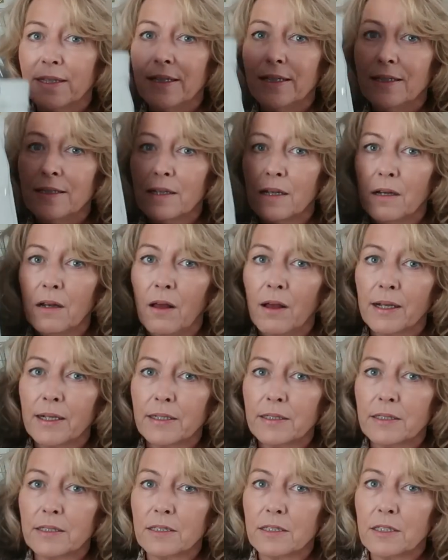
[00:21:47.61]
These are
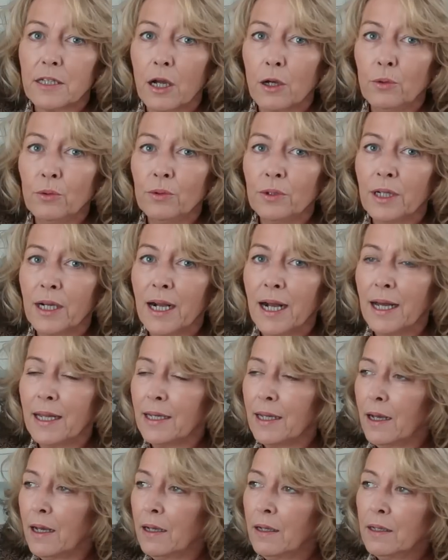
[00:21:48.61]
like a stone
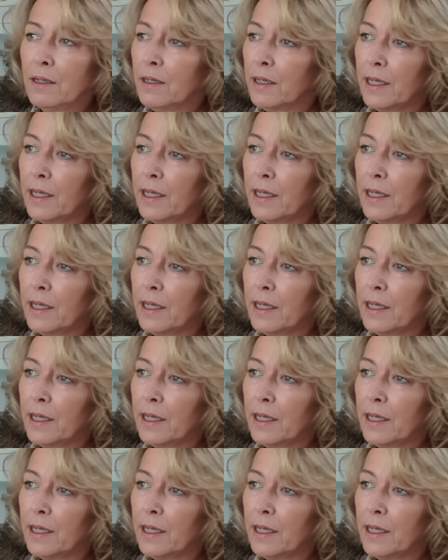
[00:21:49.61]
colour.